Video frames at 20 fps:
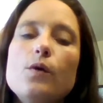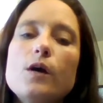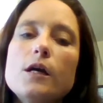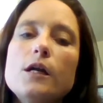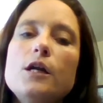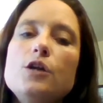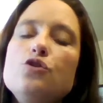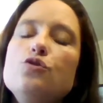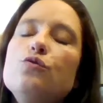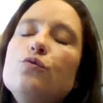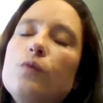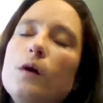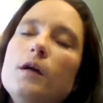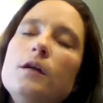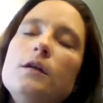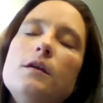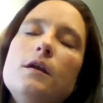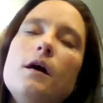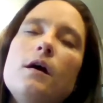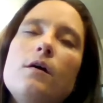What can I do
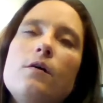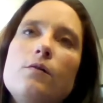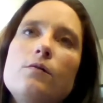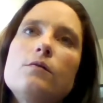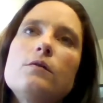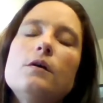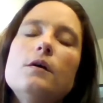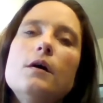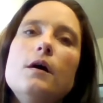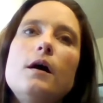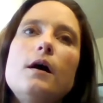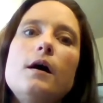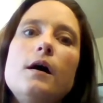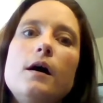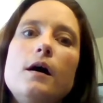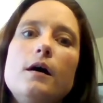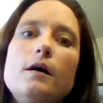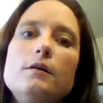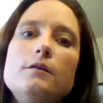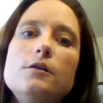right now
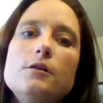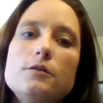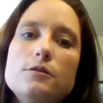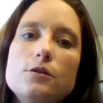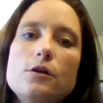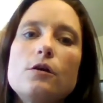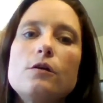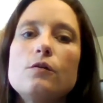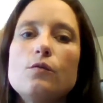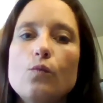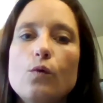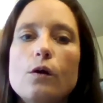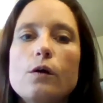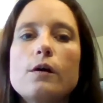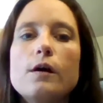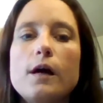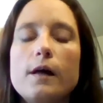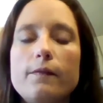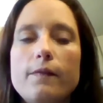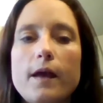to start and
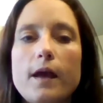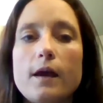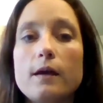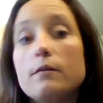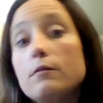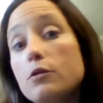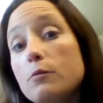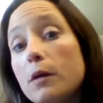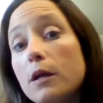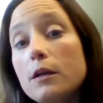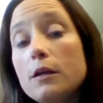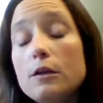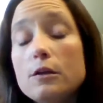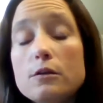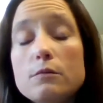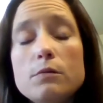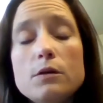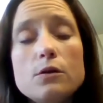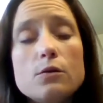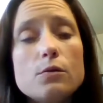work on that? You might need
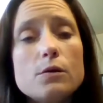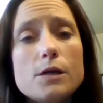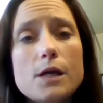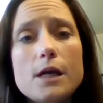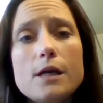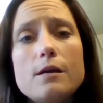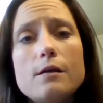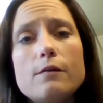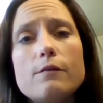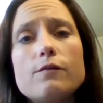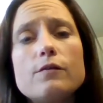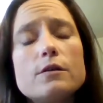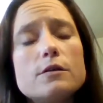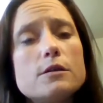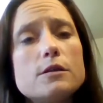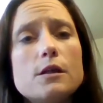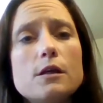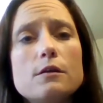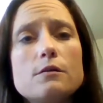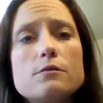to be creative
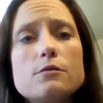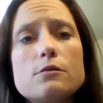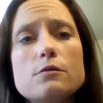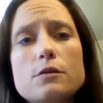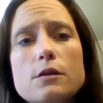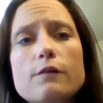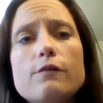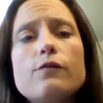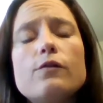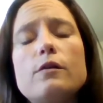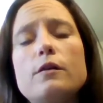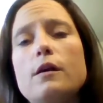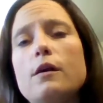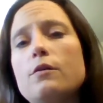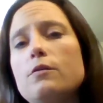because things are different